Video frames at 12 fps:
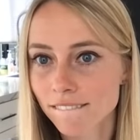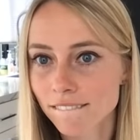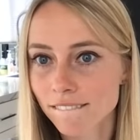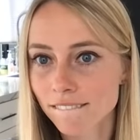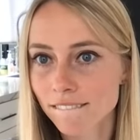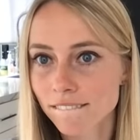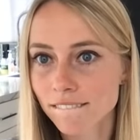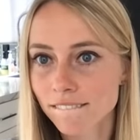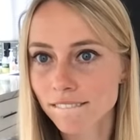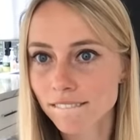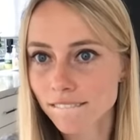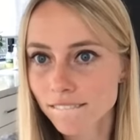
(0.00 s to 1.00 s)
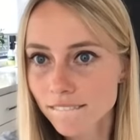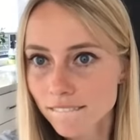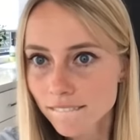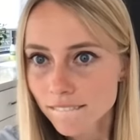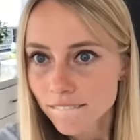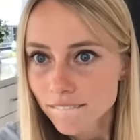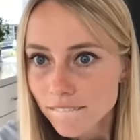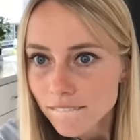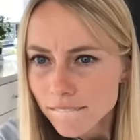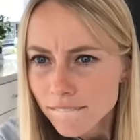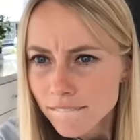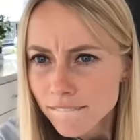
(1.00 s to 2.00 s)
Mm -mm -mm.
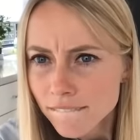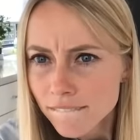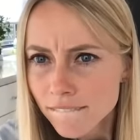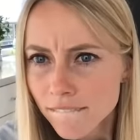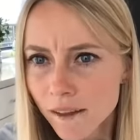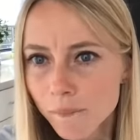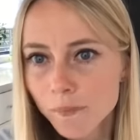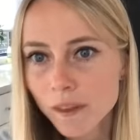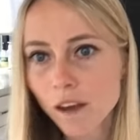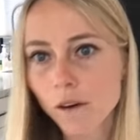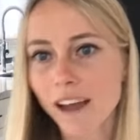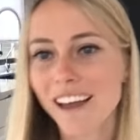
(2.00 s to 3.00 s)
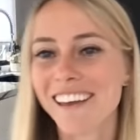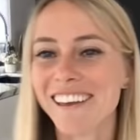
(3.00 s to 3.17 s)
Okay,